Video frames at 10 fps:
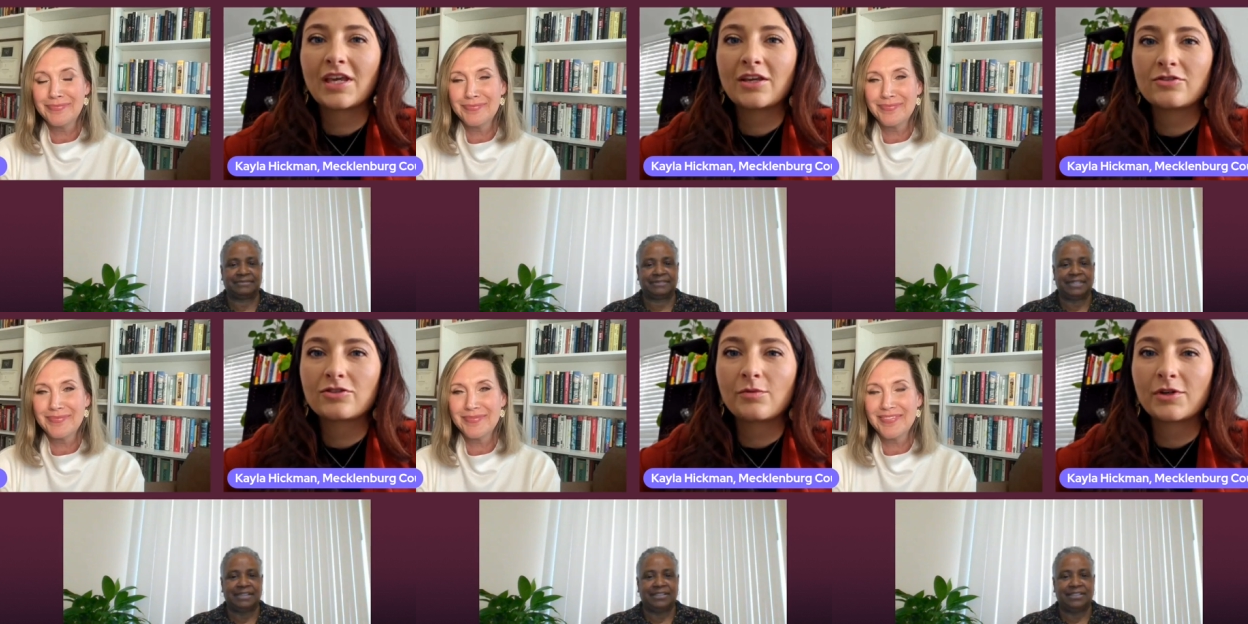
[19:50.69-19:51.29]

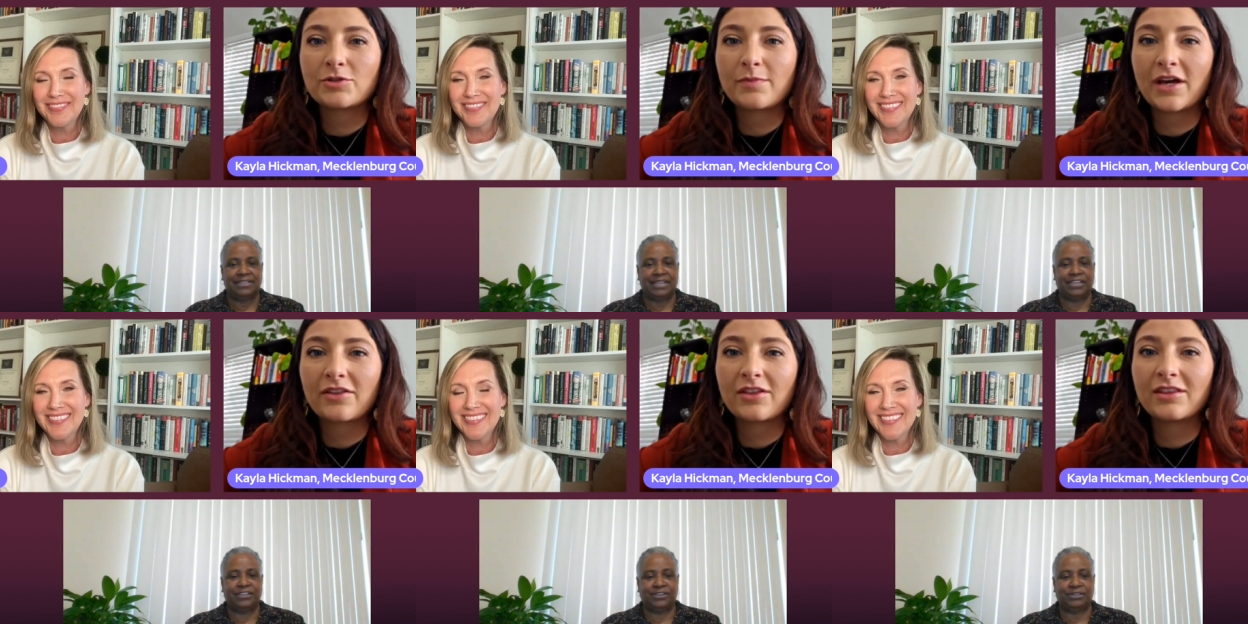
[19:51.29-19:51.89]
Speaker 1: Thank you so much, thank
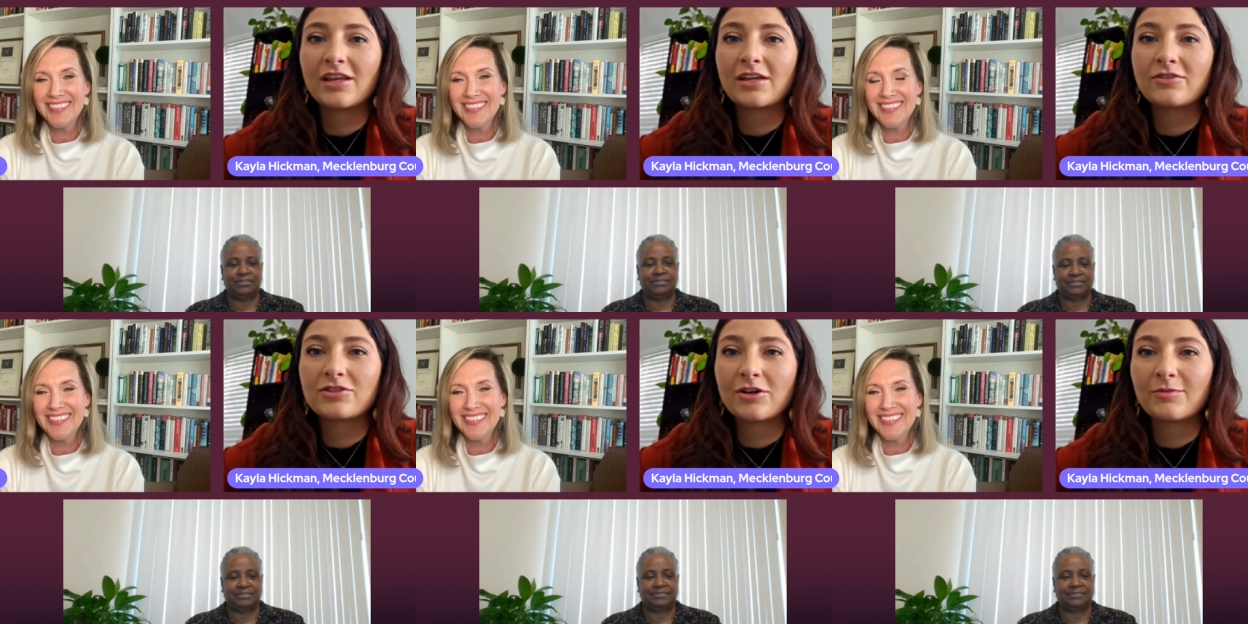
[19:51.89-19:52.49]
Beth. You. And
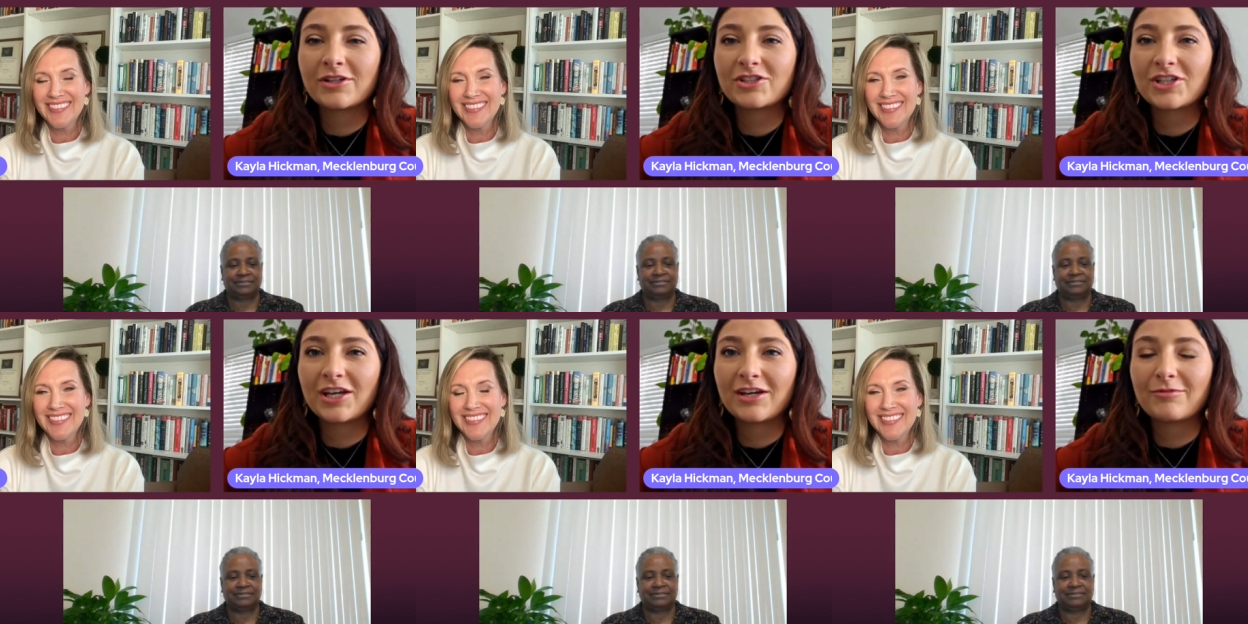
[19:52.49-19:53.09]
thank you so
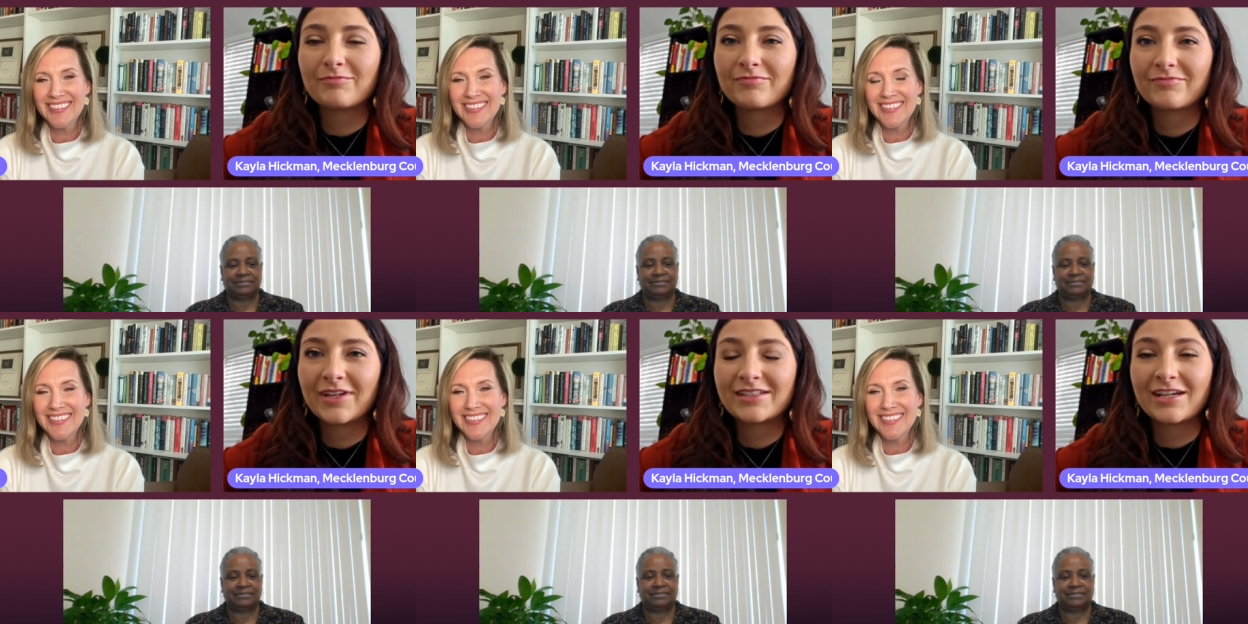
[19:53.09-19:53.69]
much, Kim.
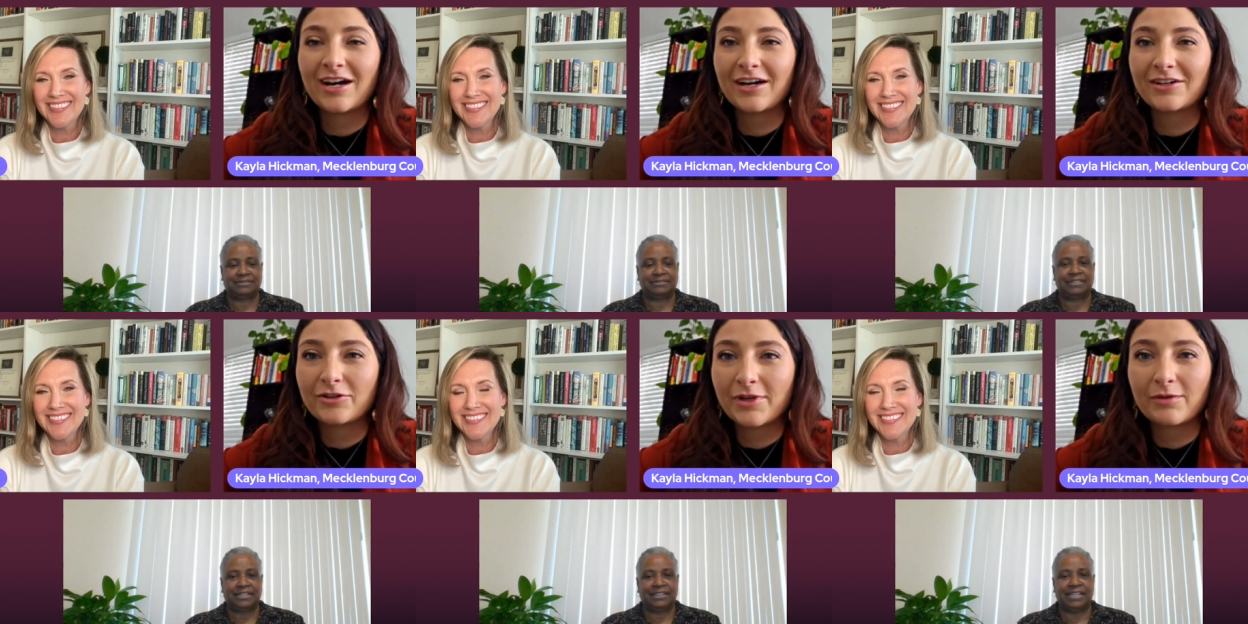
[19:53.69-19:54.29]
It's an
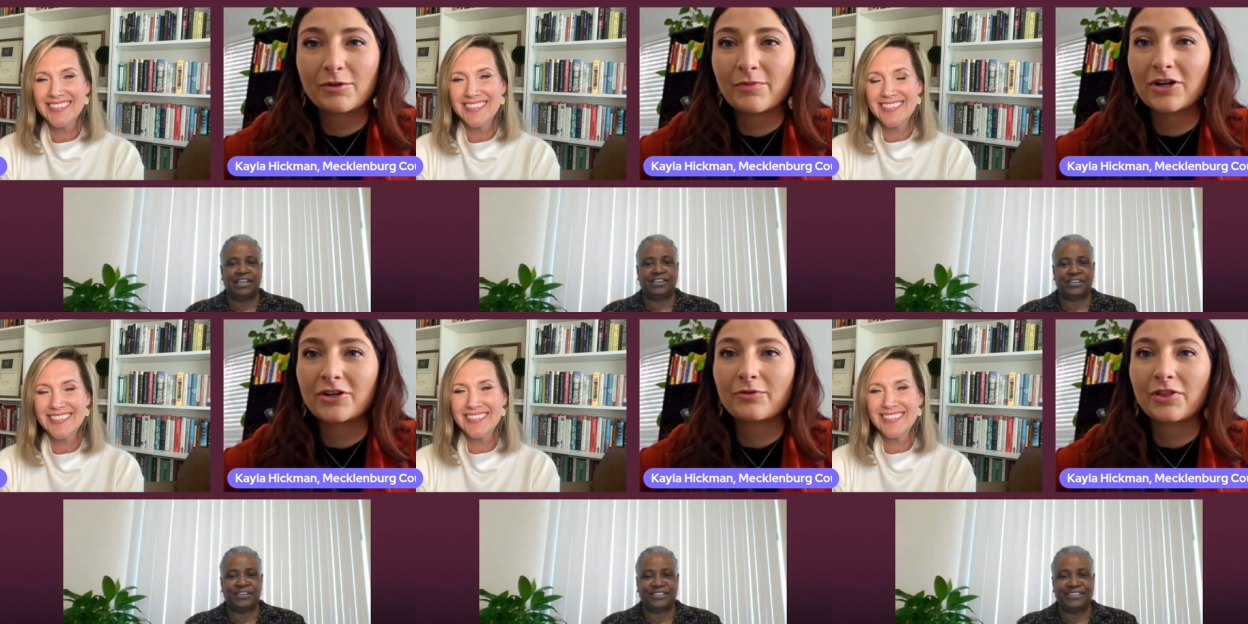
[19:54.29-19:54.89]
honor to be thank able to
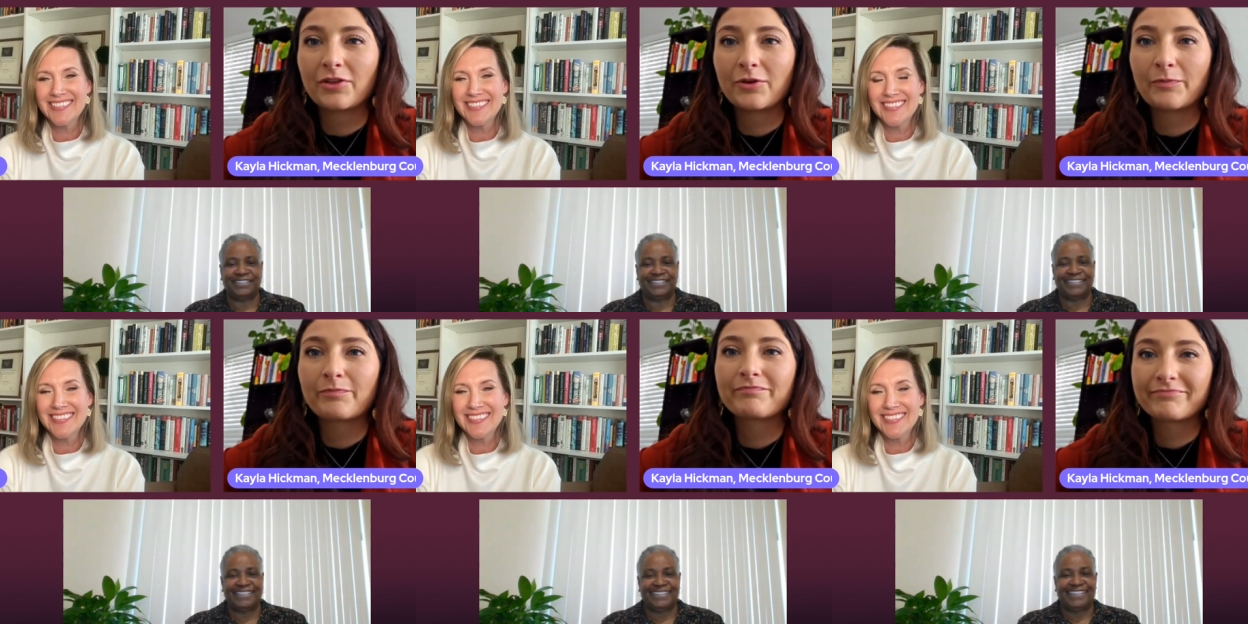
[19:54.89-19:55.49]
you. partner with
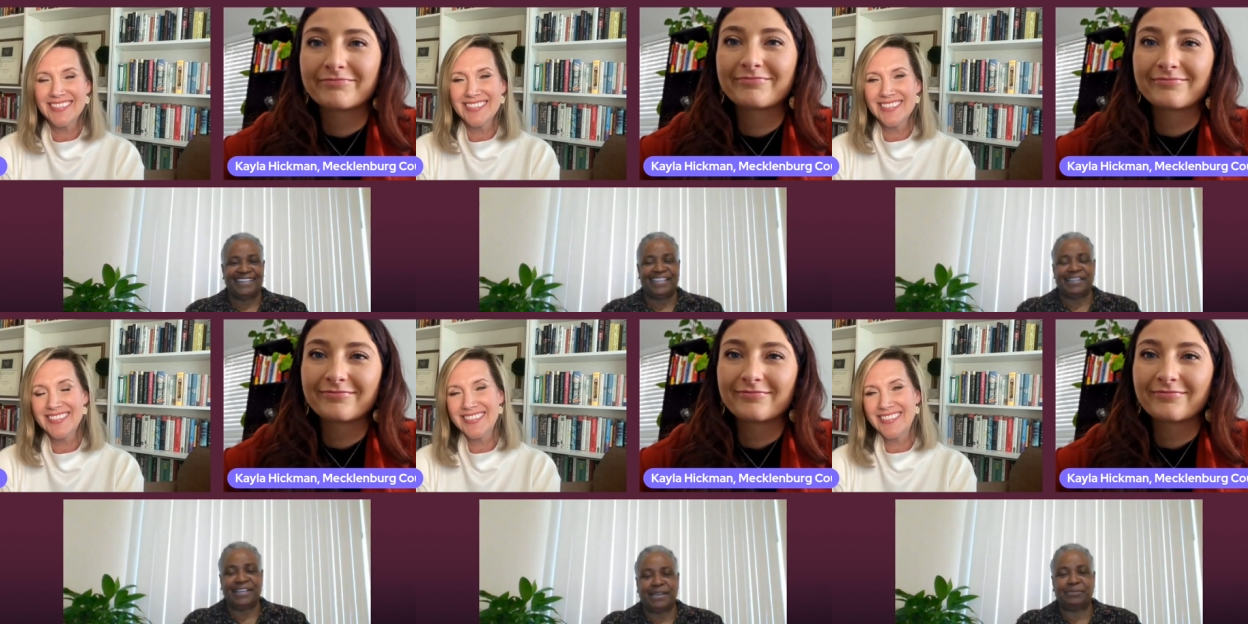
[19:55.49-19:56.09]
Speaker 2: you.
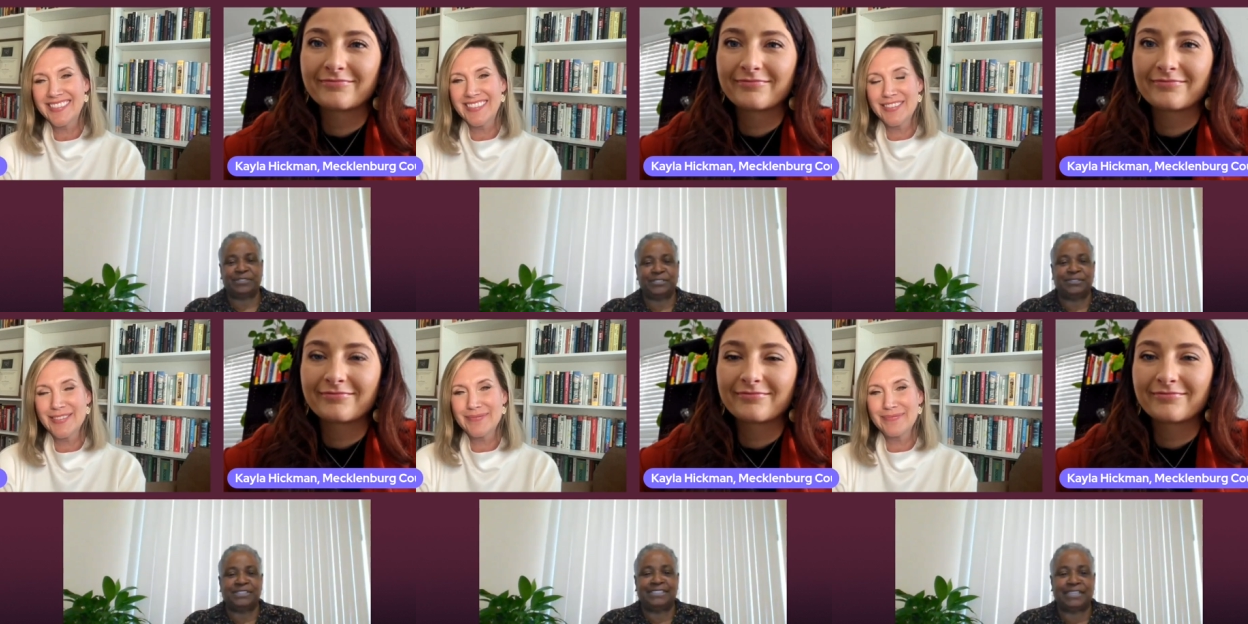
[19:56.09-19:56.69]

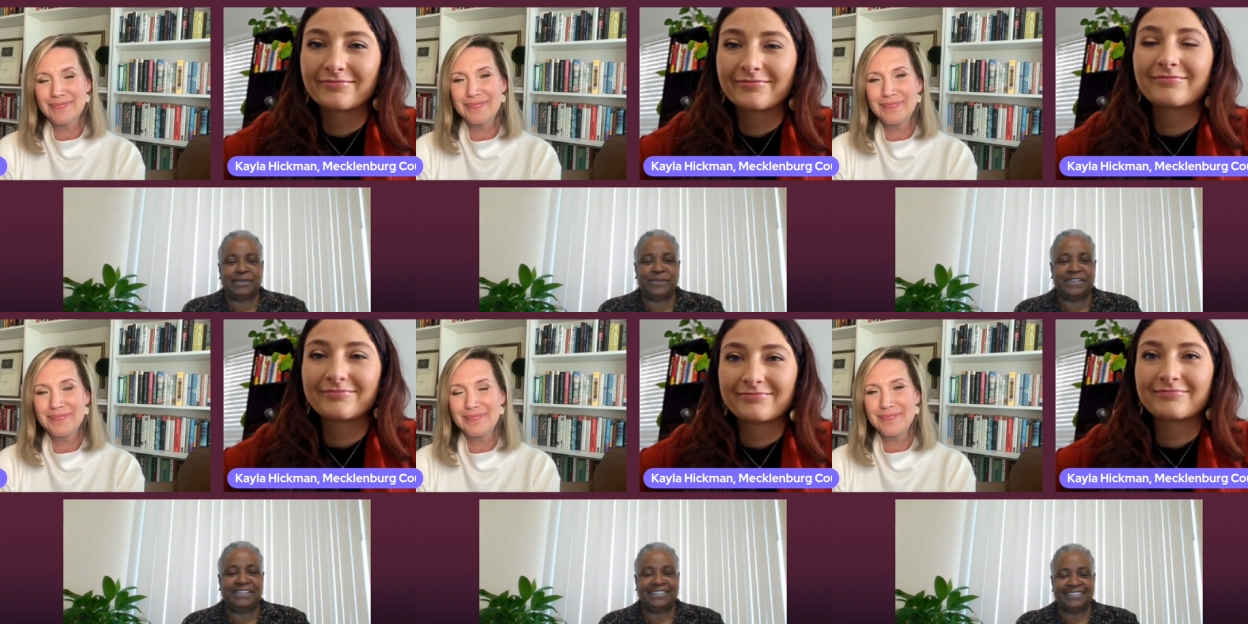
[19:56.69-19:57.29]
Absolutely. Same
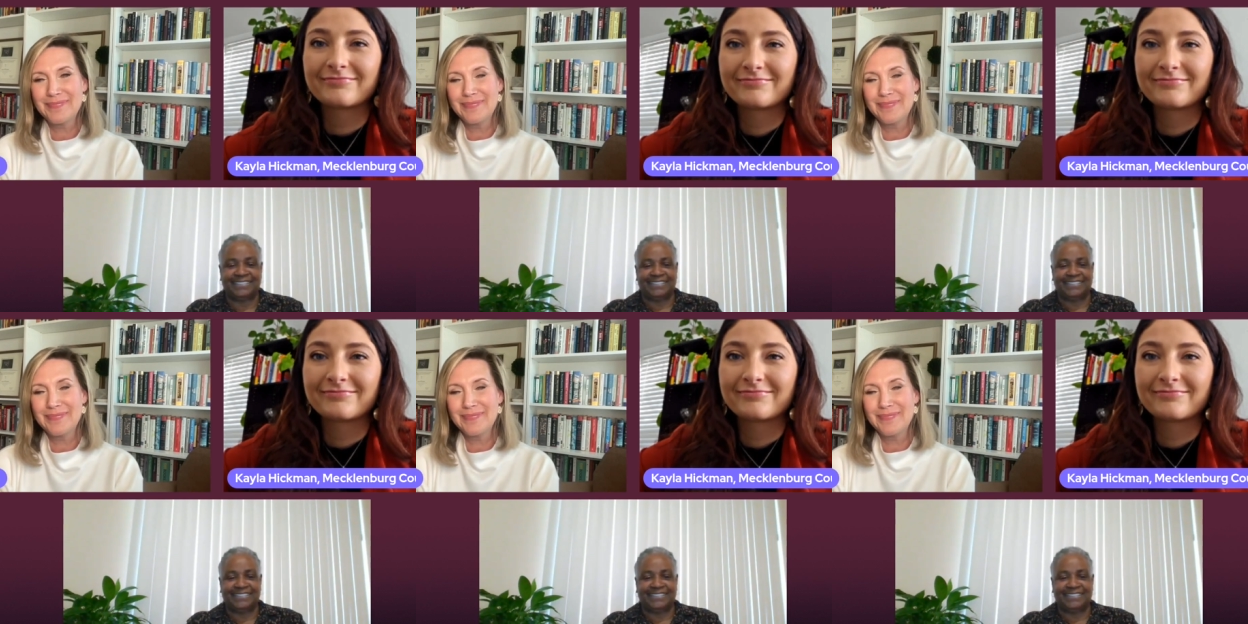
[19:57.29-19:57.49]
here.